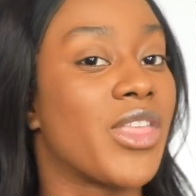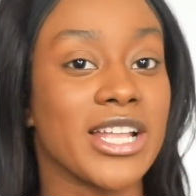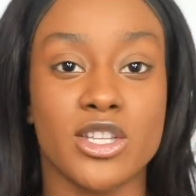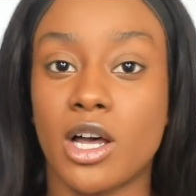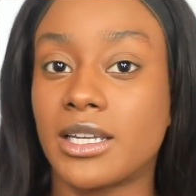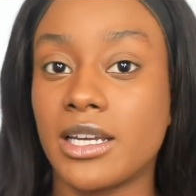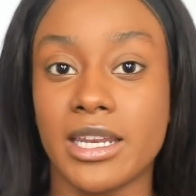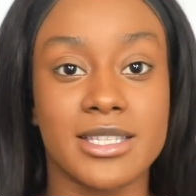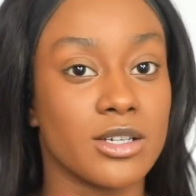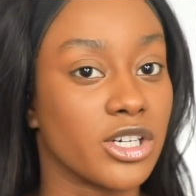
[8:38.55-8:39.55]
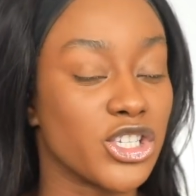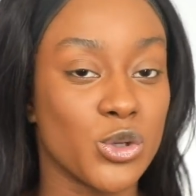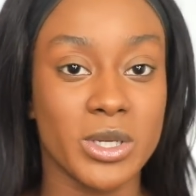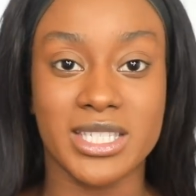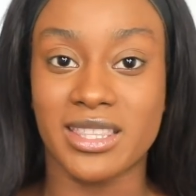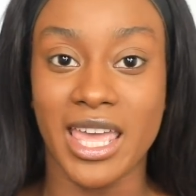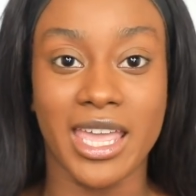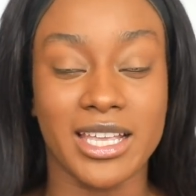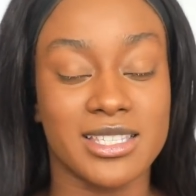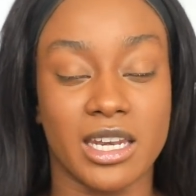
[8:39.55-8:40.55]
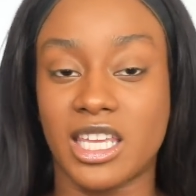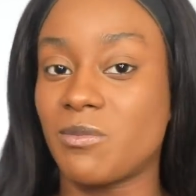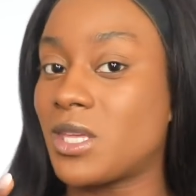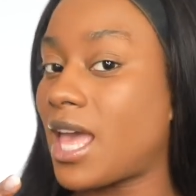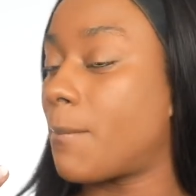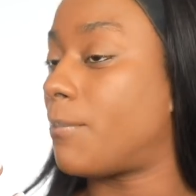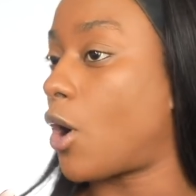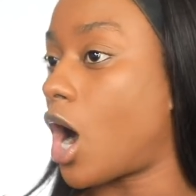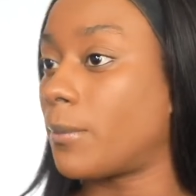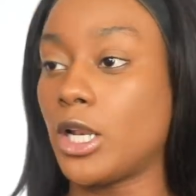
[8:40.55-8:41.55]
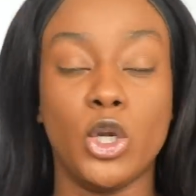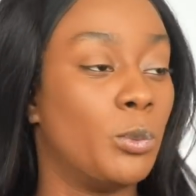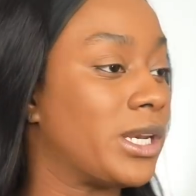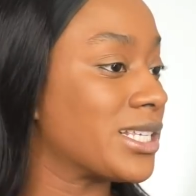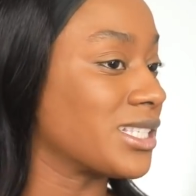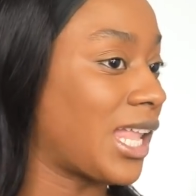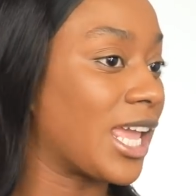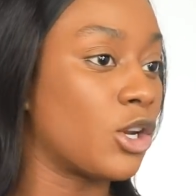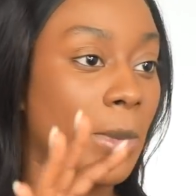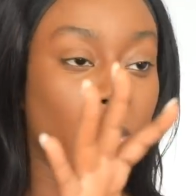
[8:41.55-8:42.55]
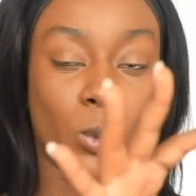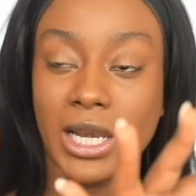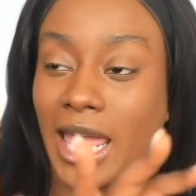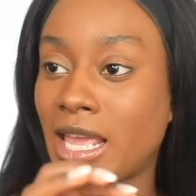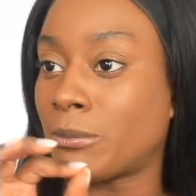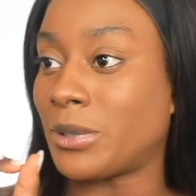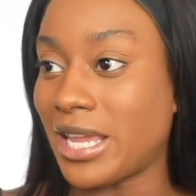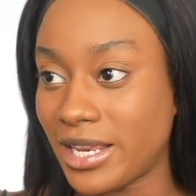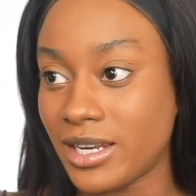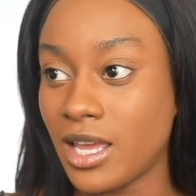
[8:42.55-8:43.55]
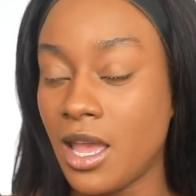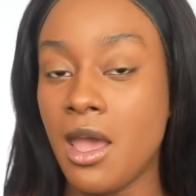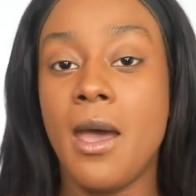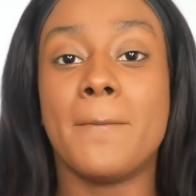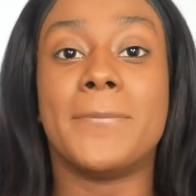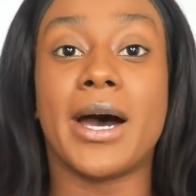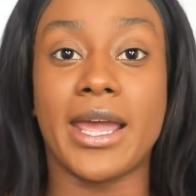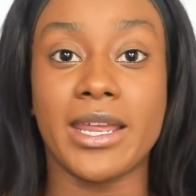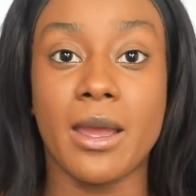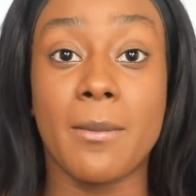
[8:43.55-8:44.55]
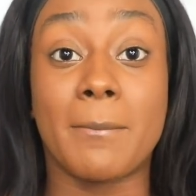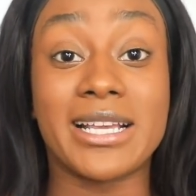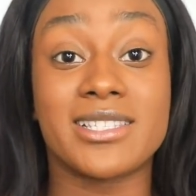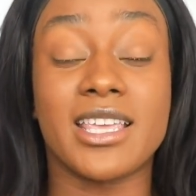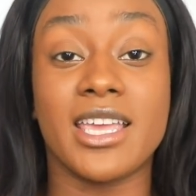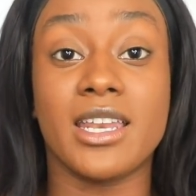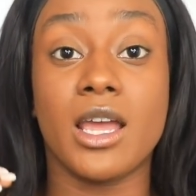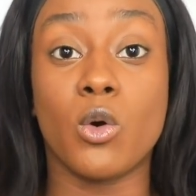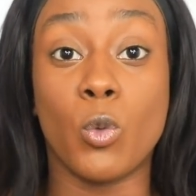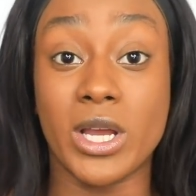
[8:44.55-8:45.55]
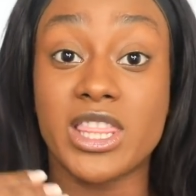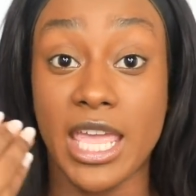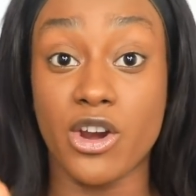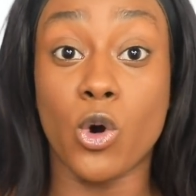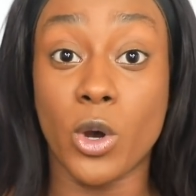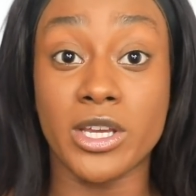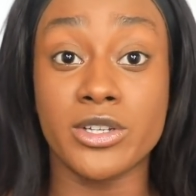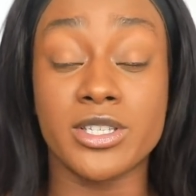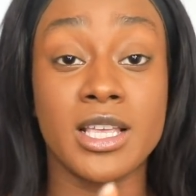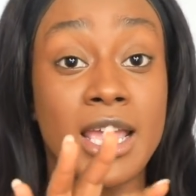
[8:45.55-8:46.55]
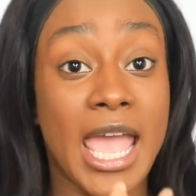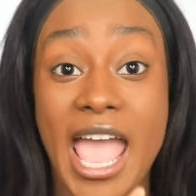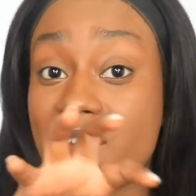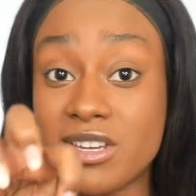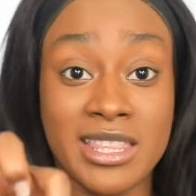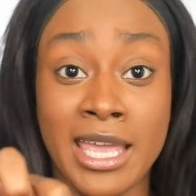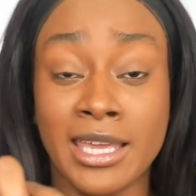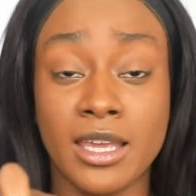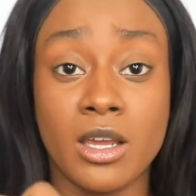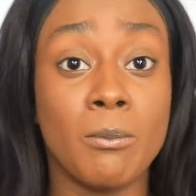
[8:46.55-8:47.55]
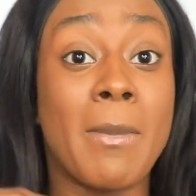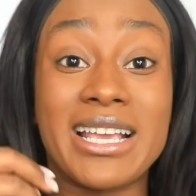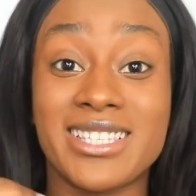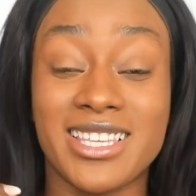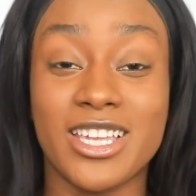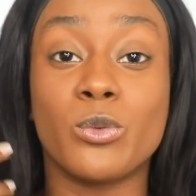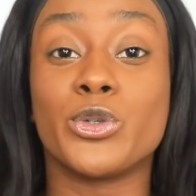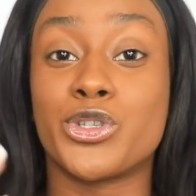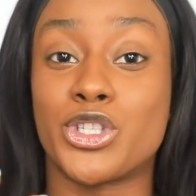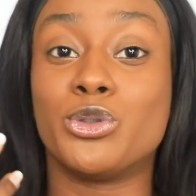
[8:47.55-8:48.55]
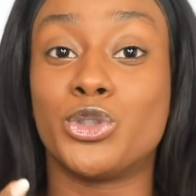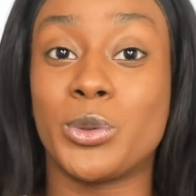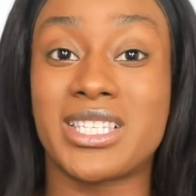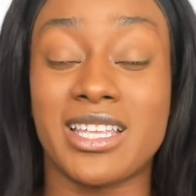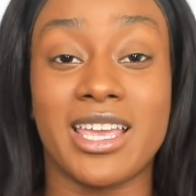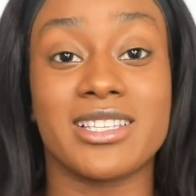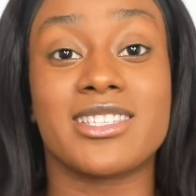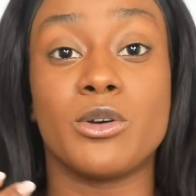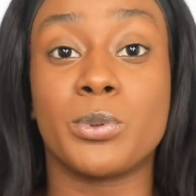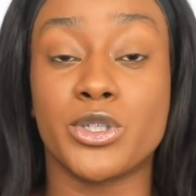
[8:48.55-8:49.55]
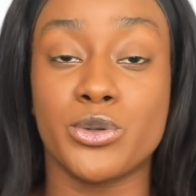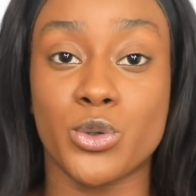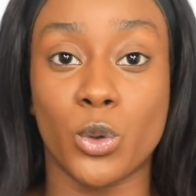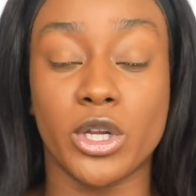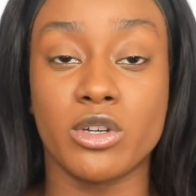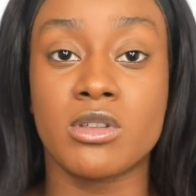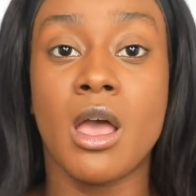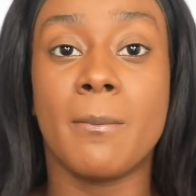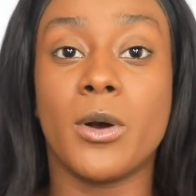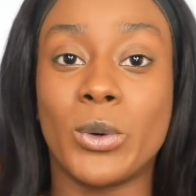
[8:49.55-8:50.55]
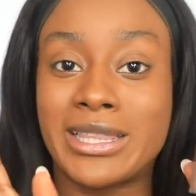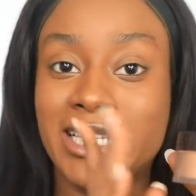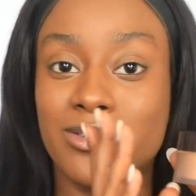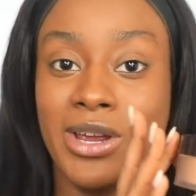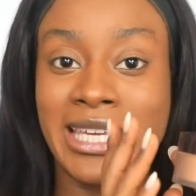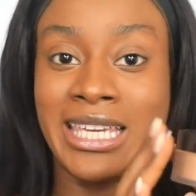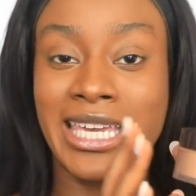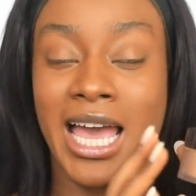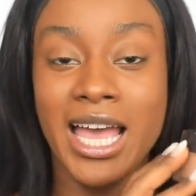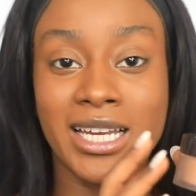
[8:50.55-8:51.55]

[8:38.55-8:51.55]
that's all good. It's still gonna do its thing. It's gonna give me that bomb luminous light no matter what light I'm in. But my skin with their oils, everything, my skin will still do its thing and still produce oils. But with this right here,